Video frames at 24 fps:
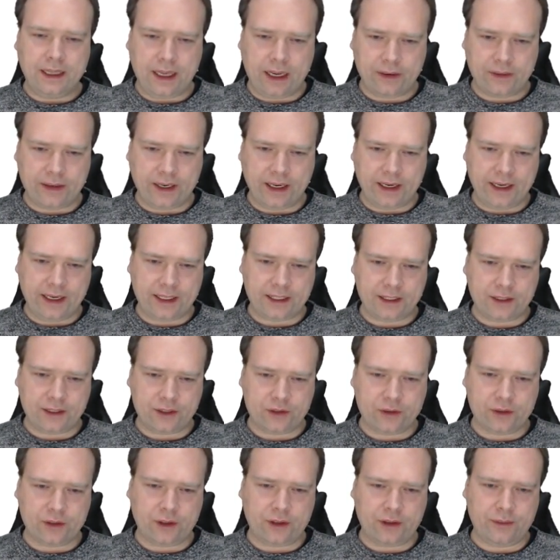Okay, it actually
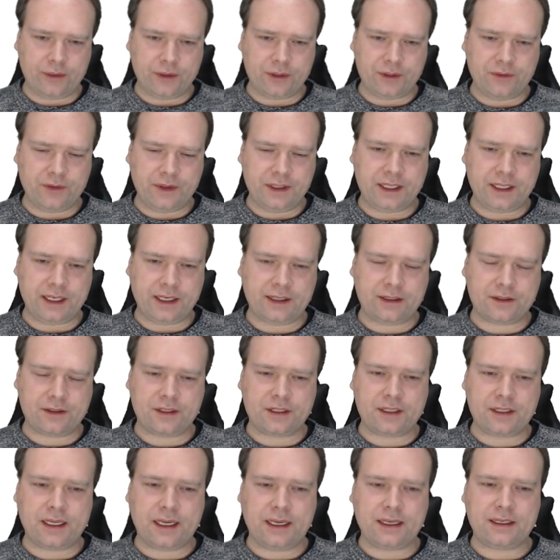took almost 3 seconds
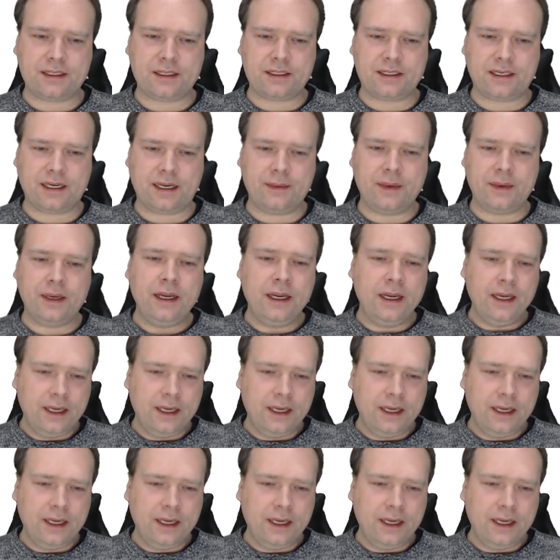to start this time.